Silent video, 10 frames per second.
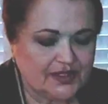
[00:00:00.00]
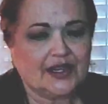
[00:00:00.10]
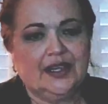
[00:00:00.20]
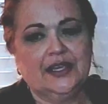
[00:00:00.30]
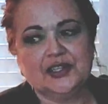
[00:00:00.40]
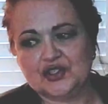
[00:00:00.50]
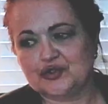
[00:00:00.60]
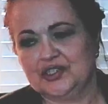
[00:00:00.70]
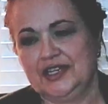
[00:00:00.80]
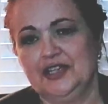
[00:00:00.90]
is a
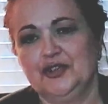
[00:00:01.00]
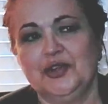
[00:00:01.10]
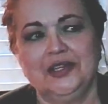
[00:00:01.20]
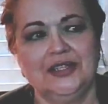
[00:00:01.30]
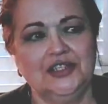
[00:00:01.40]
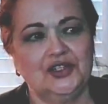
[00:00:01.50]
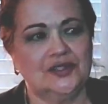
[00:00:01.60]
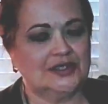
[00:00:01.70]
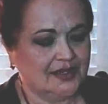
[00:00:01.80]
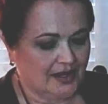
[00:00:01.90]
history teacher. He
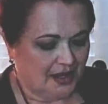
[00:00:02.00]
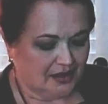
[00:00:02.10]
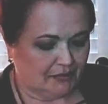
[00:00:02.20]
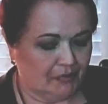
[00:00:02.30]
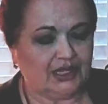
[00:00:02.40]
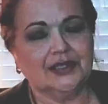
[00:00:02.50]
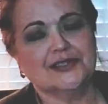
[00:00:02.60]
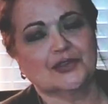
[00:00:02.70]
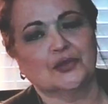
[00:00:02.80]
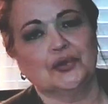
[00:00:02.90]
teaches middle
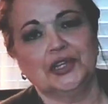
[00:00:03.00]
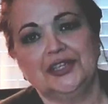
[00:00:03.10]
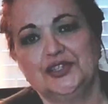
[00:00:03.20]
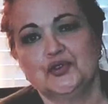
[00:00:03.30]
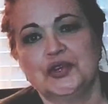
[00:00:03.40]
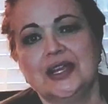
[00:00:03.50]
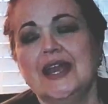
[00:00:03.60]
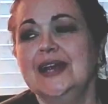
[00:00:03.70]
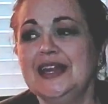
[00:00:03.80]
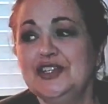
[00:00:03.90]
school history,
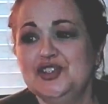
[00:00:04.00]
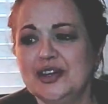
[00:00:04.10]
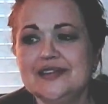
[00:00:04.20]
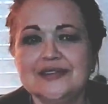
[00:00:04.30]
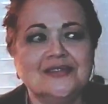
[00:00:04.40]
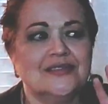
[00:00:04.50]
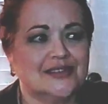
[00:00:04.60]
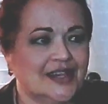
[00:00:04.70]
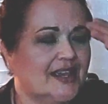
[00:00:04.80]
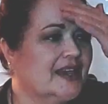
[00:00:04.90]
and he just
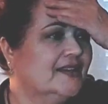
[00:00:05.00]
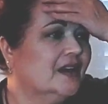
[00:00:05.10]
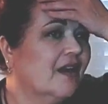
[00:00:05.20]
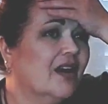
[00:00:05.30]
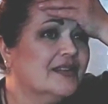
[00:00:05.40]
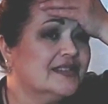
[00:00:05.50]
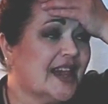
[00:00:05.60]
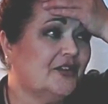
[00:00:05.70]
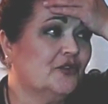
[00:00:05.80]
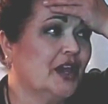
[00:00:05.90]
said on
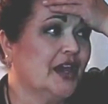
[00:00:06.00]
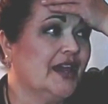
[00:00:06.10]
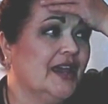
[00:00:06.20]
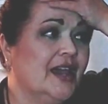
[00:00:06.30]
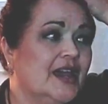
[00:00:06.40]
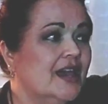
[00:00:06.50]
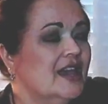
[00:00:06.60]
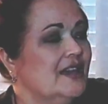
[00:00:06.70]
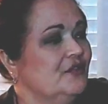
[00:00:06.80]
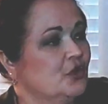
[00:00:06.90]
Saturday,
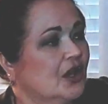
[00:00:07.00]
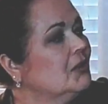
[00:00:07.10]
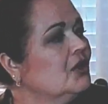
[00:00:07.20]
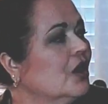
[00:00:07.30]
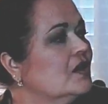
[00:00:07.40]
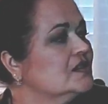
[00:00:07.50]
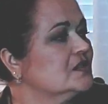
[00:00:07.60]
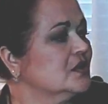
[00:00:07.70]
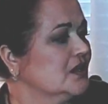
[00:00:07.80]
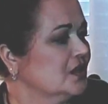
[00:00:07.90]
if you come
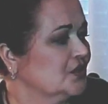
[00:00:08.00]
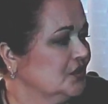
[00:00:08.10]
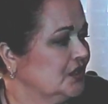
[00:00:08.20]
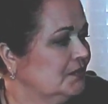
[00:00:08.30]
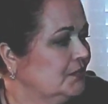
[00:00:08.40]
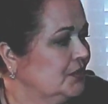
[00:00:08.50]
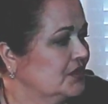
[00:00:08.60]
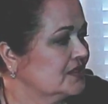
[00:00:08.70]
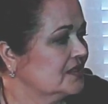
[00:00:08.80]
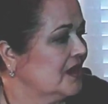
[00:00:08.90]
across good
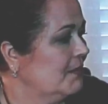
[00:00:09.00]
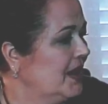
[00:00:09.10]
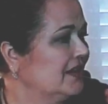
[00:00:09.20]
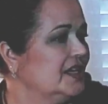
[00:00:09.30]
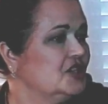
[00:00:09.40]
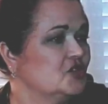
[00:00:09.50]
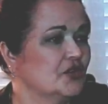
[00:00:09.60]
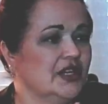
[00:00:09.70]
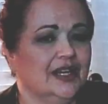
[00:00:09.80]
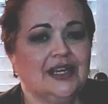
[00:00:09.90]
books about
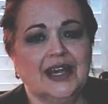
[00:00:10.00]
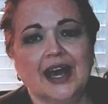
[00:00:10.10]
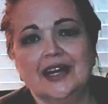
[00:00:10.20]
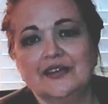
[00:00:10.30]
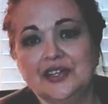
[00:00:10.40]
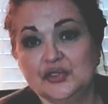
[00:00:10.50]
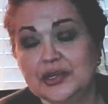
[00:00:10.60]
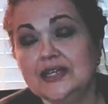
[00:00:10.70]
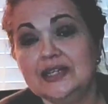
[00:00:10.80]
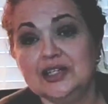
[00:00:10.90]
history, any kind of history,
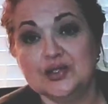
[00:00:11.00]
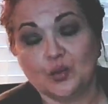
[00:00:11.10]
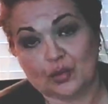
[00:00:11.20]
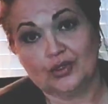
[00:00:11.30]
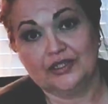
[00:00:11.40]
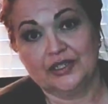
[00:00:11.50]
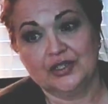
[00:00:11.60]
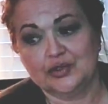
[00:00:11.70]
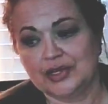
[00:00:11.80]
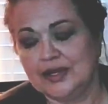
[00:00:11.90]
he teaches world
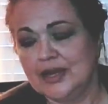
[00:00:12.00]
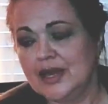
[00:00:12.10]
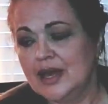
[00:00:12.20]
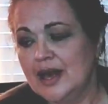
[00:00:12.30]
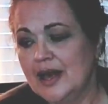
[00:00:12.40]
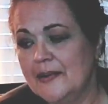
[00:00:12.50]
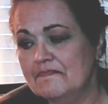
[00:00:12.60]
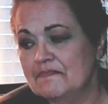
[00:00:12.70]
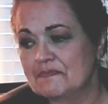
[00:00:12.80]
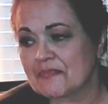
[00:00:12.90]
history, um,